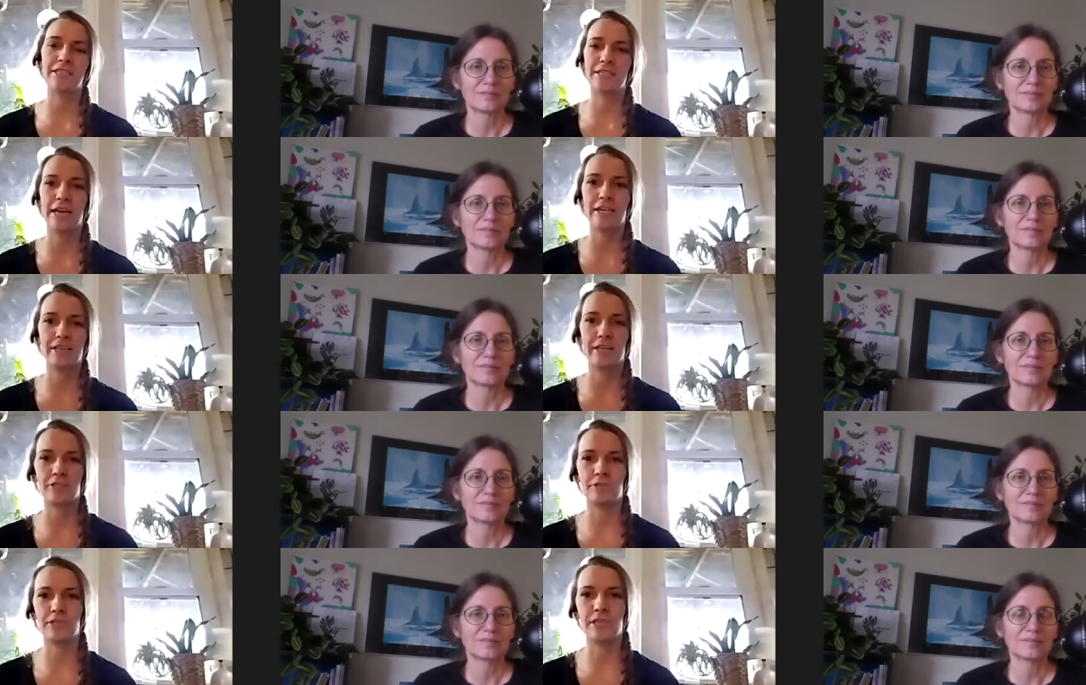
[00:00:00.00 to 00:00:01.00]
Speaker 1: connection
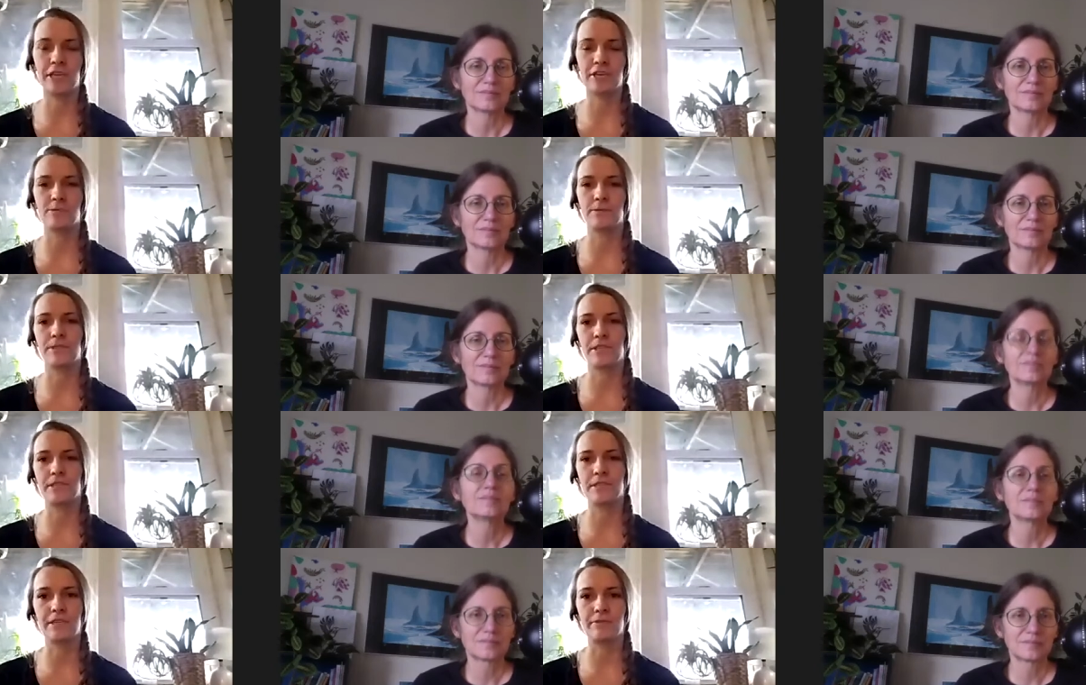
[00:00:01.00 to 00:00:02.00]
with animals and,
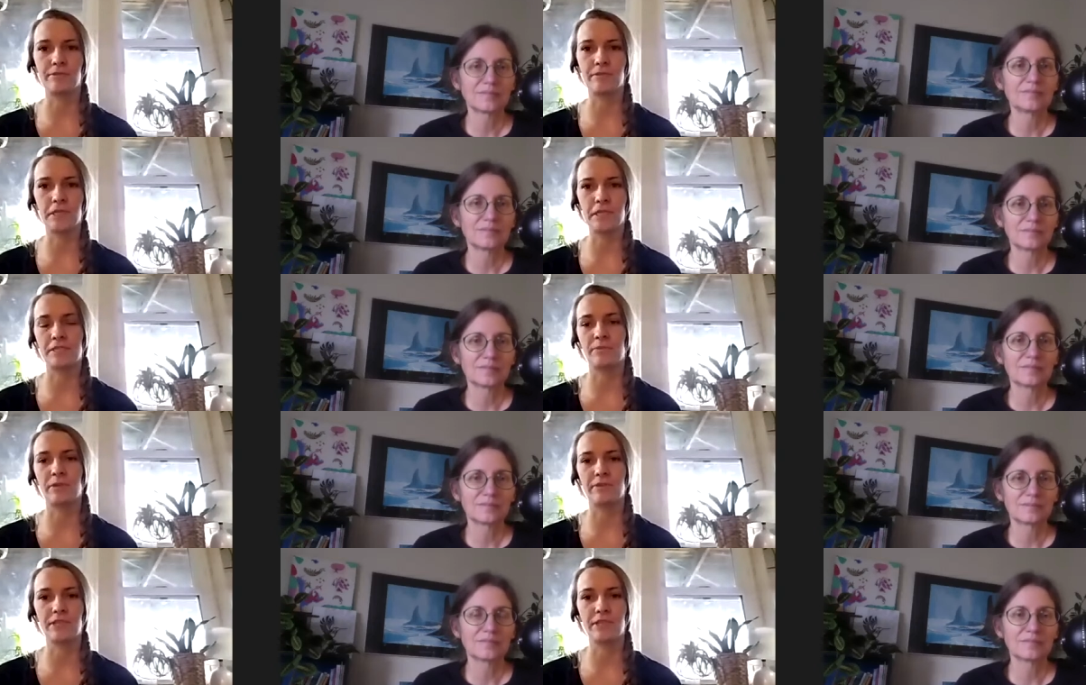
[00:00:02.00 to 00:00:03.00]
and with veganism and
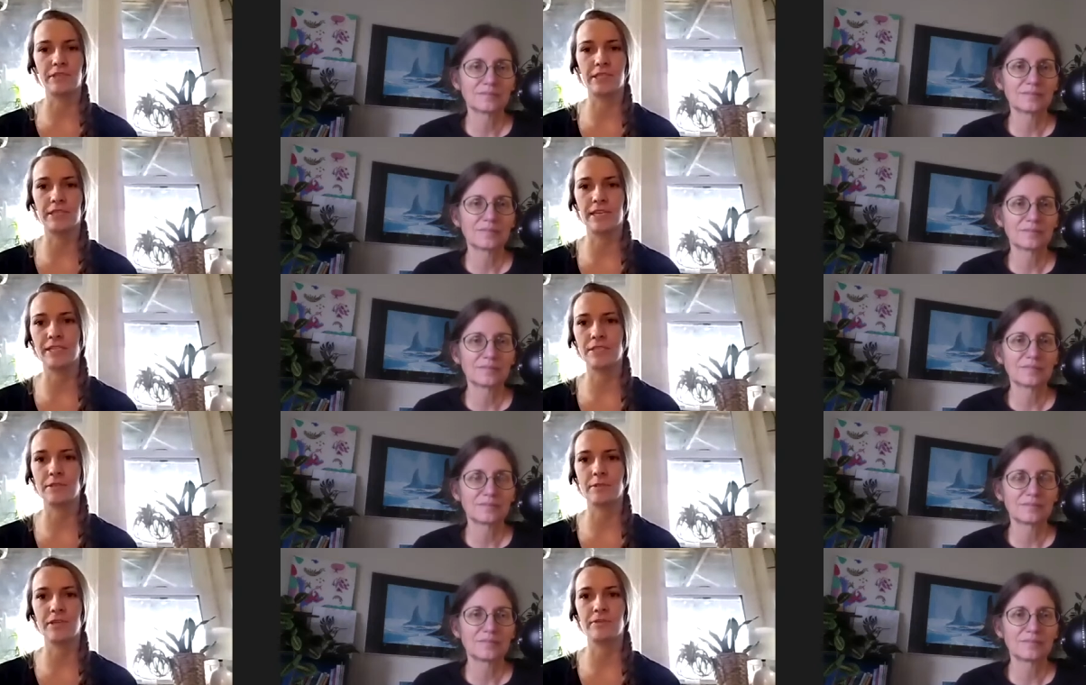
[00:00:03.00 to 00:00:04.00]
everything like that. So
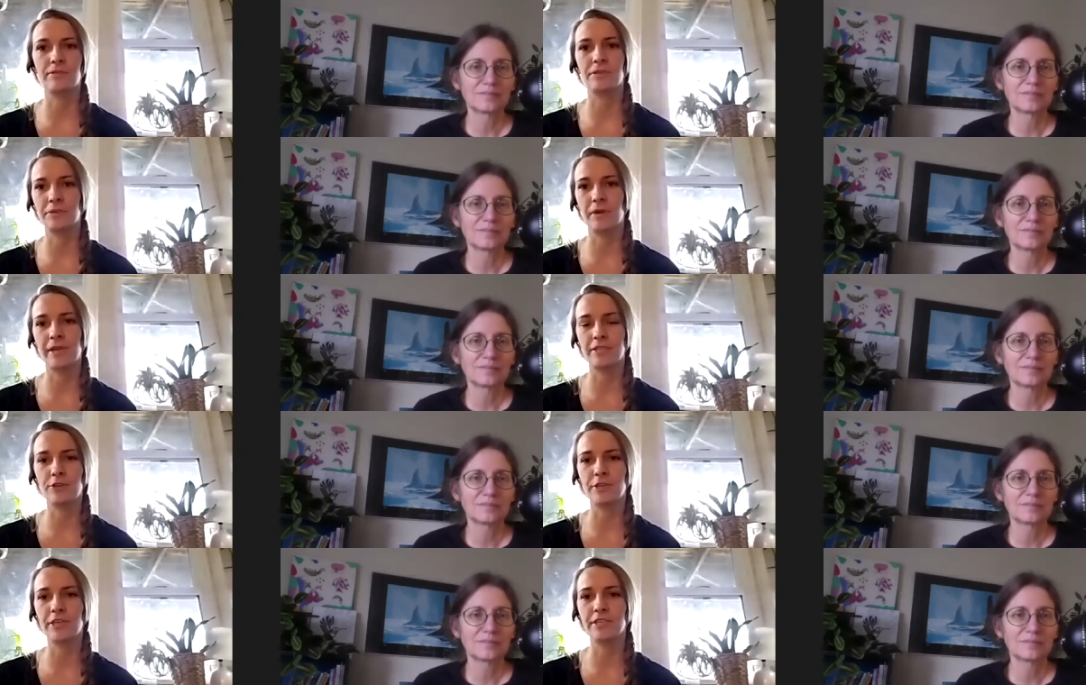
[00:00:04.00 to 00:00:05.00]
it's been a really great
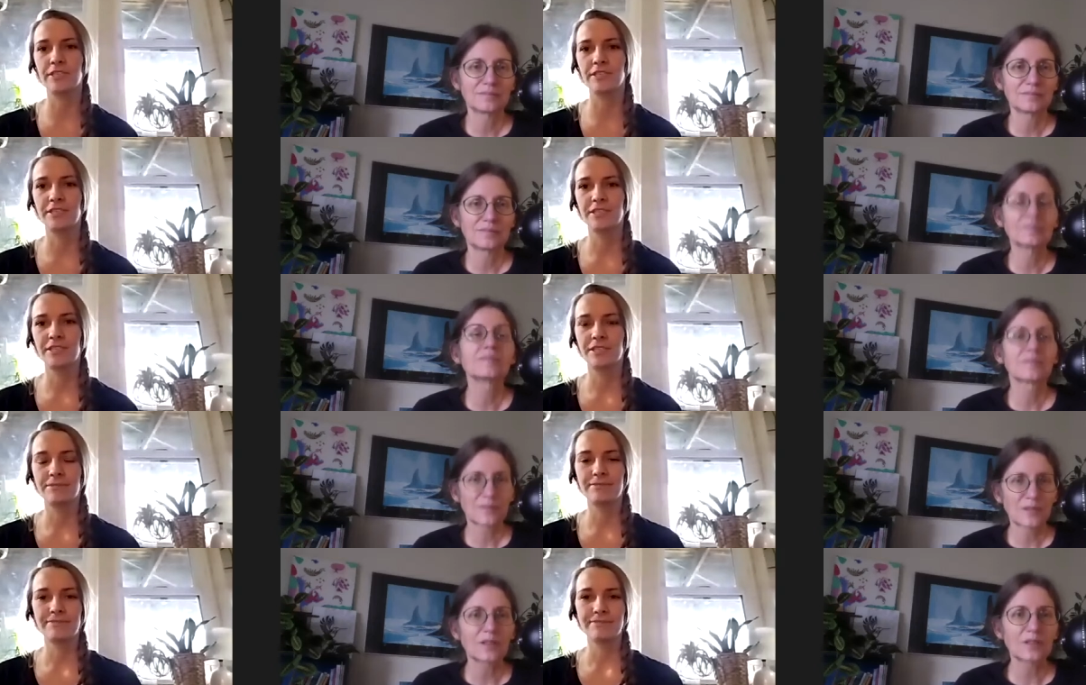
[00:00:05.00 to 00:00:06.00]
journey.
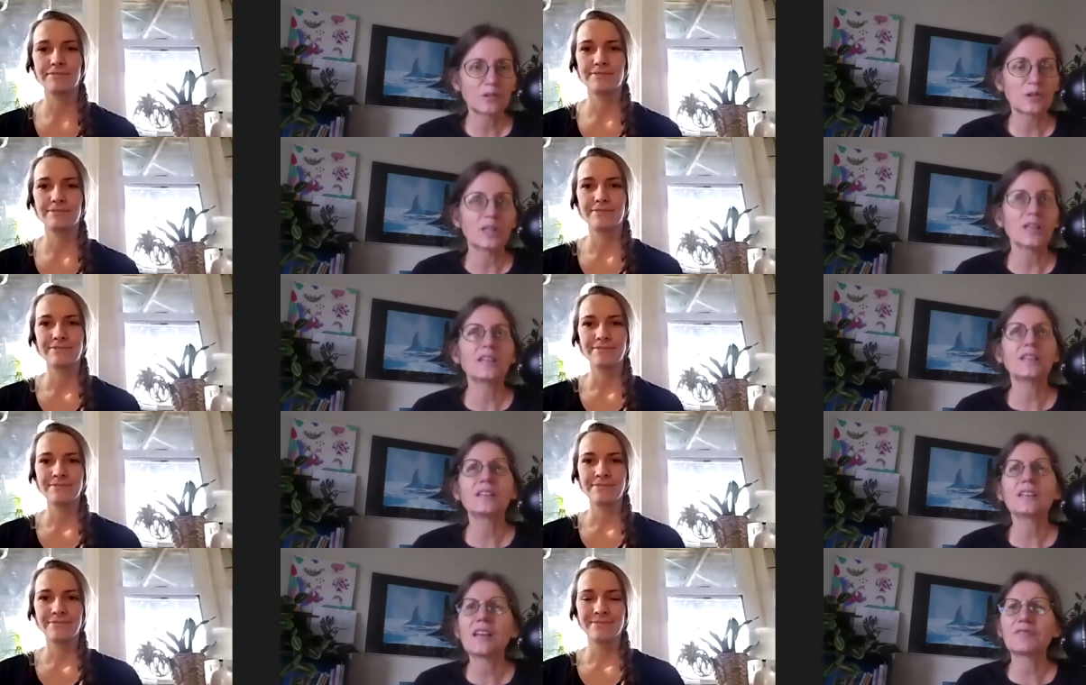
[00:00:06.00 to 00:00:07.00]
Speaker 2: Cool. And then,
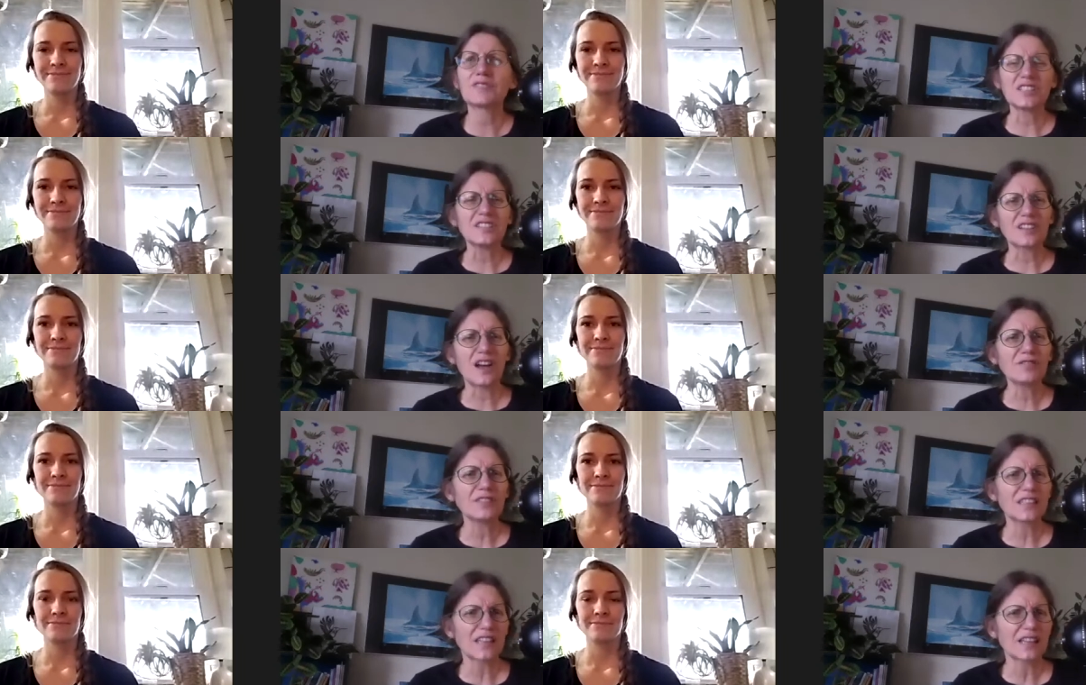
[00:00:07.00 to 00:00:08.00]
yeah, fishes
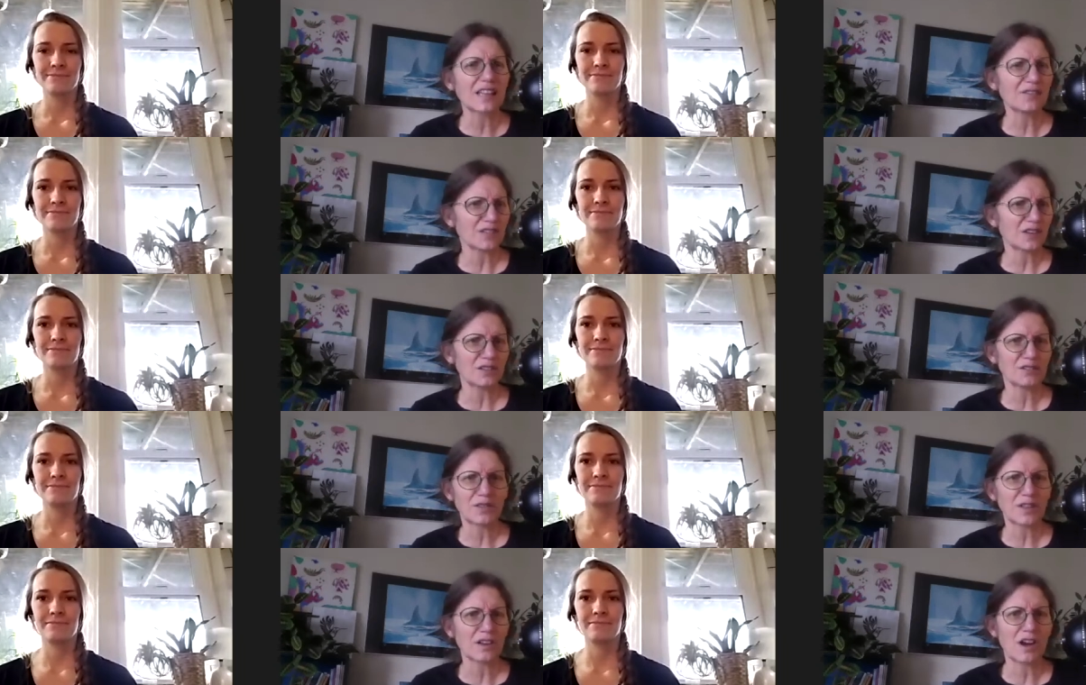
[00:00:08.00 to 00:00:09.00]
often get left out
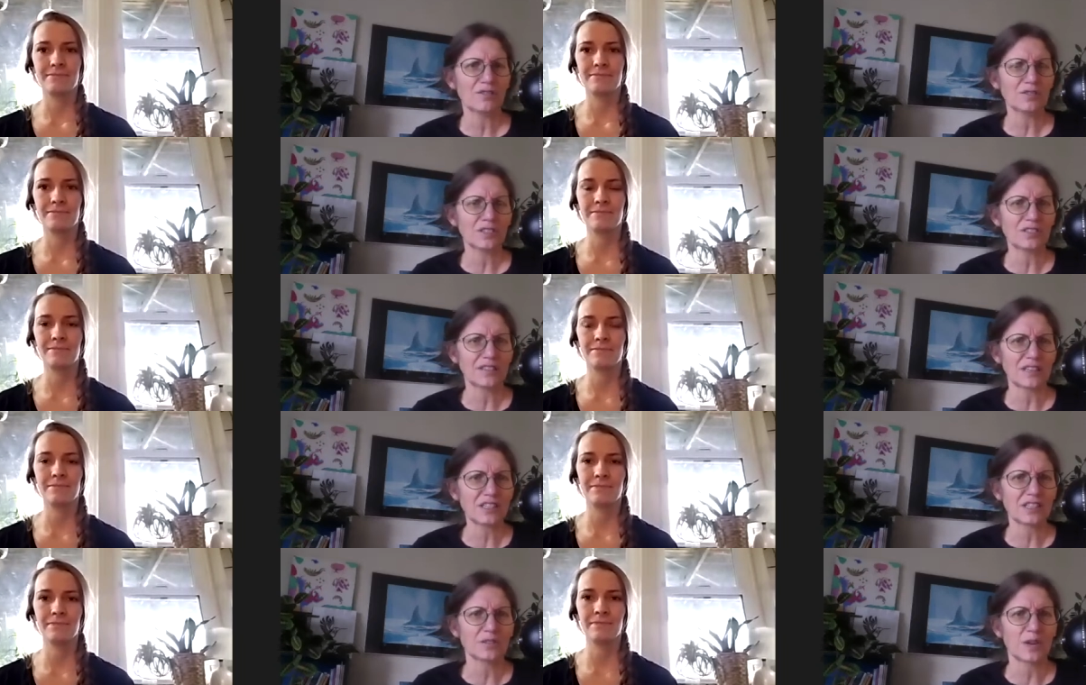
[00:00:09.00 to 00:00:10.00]
of the
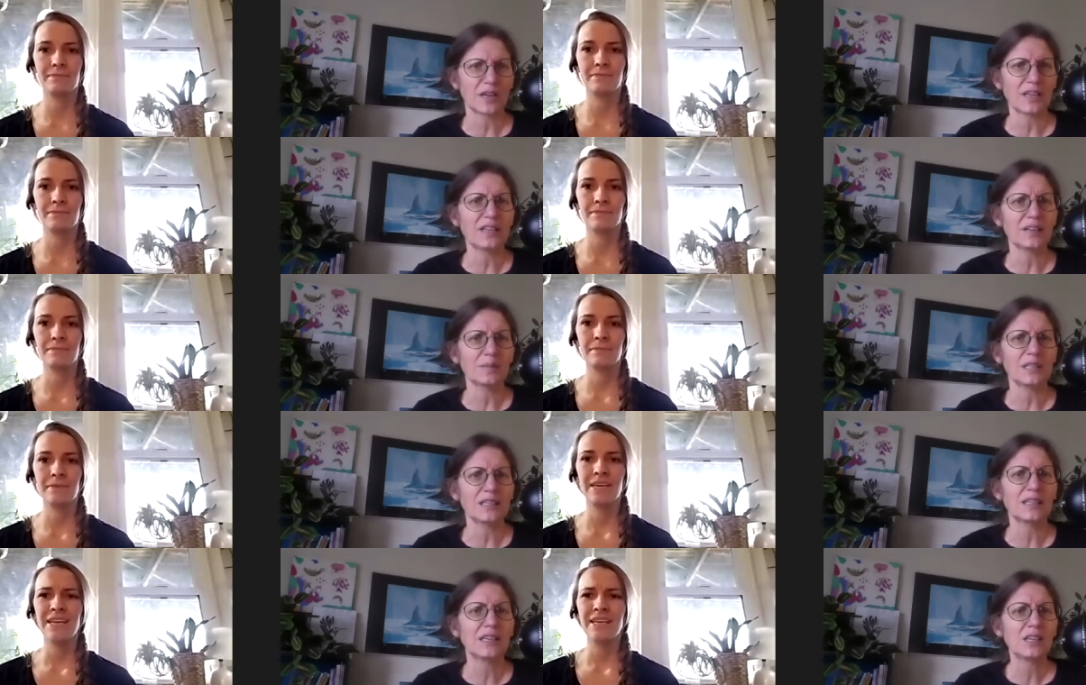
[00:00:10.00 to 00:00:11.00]
conversation, right? I
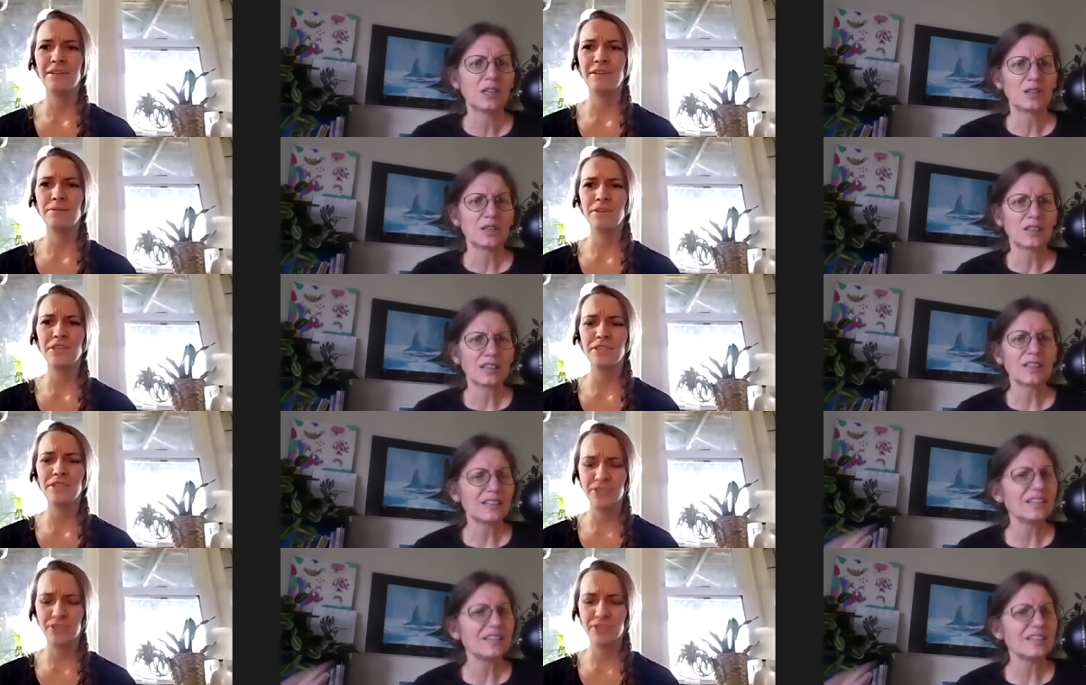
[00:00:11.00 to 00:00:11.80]
mean,
Speaker 1: they really do.